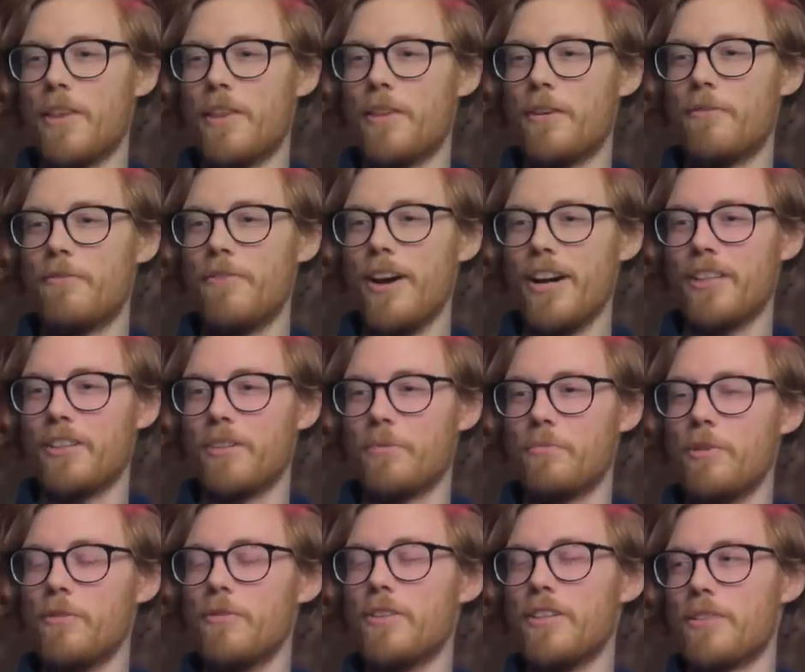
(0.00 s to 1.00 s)
and the fact that the
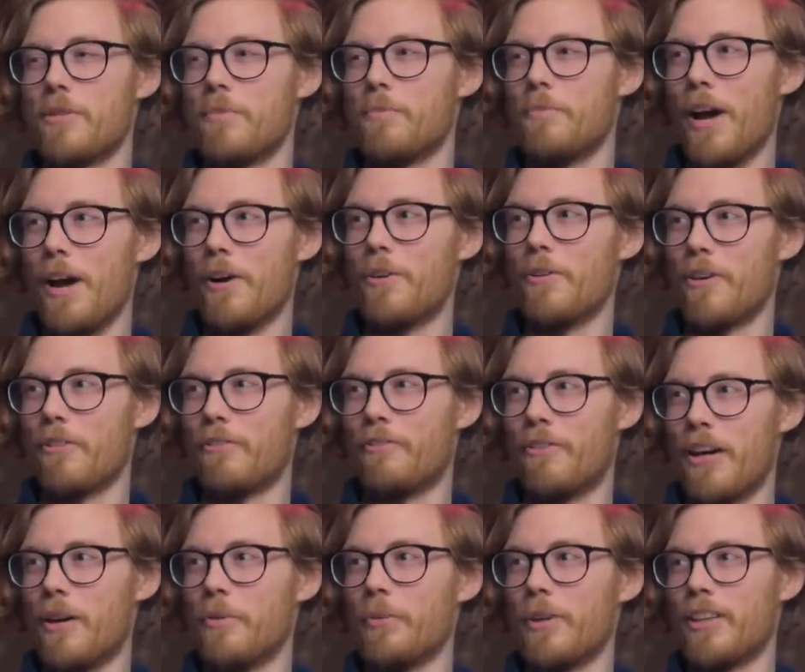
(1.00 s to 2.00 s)
movie is about a
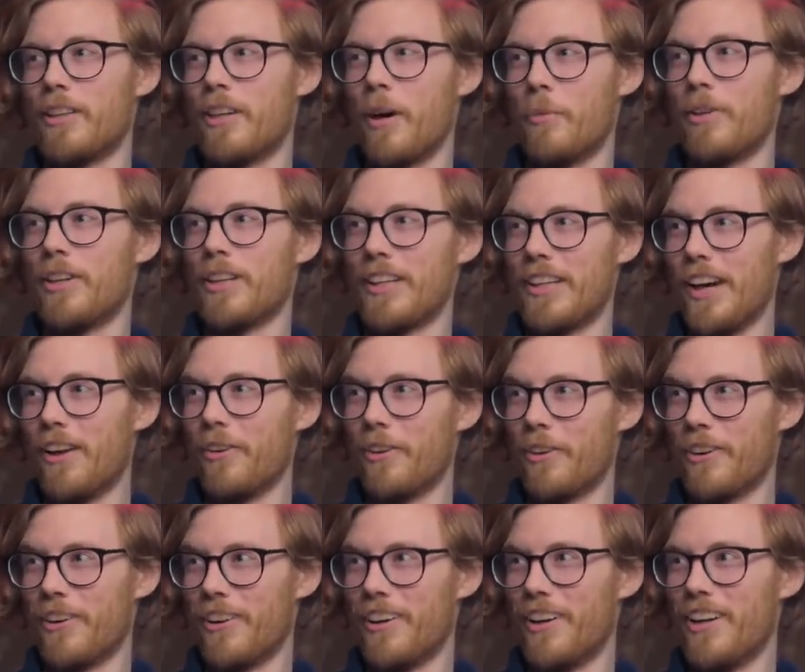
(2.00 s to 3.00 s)
family coming
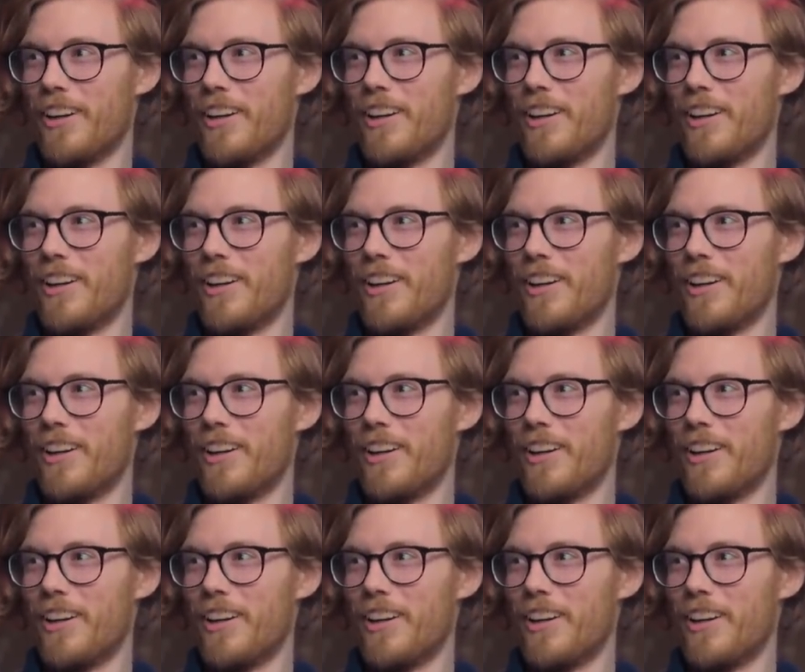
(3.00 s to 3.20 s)
together,